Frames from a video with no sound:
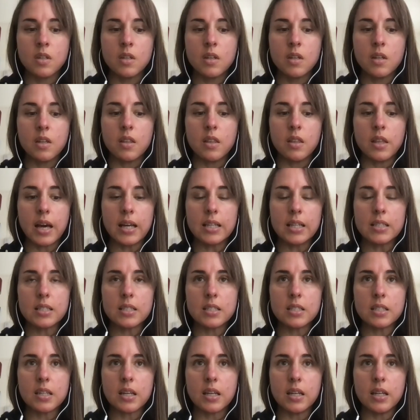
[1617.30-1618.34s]
That
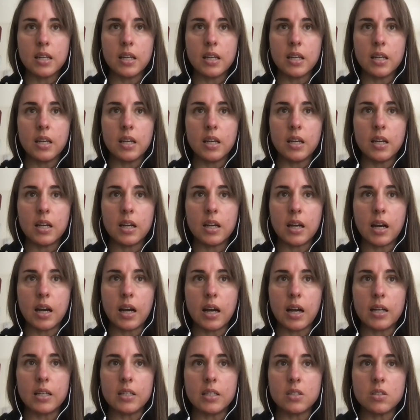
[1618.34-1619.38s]
study
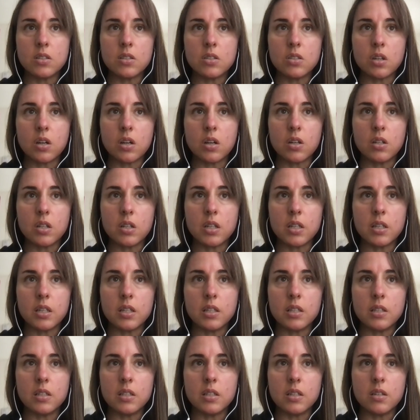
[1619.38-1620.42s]
I
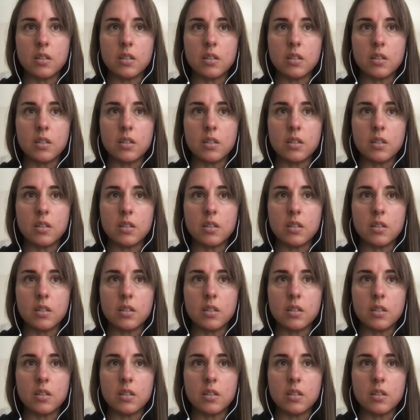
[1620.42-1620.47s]
started